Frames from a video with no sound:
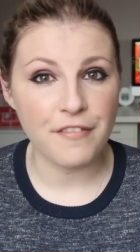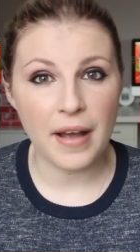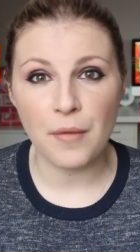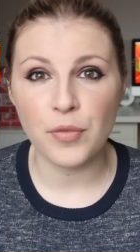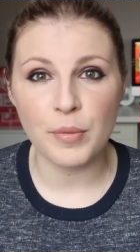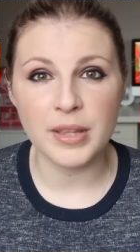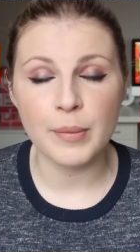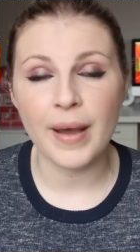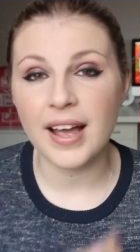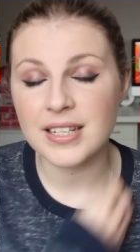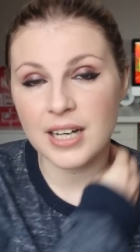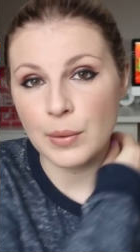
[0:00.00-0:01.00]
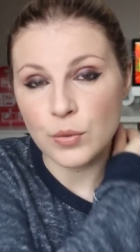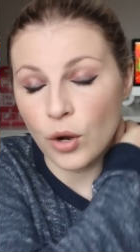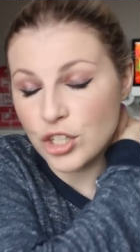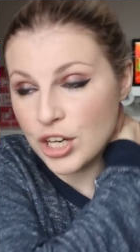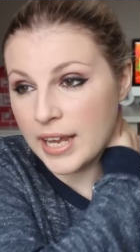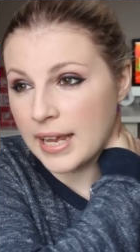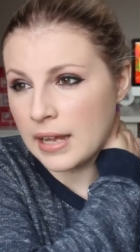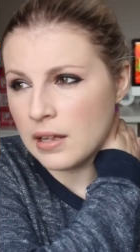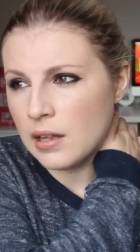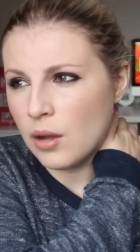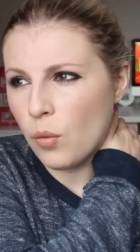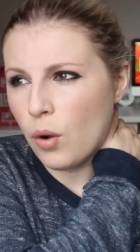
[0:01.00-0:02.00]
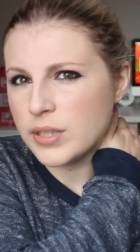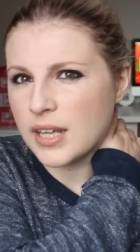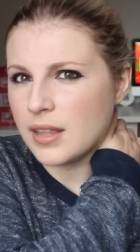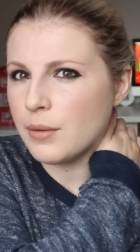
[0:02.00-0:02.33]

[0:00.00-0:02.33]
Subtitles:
found them in the past. I was watching, what was it?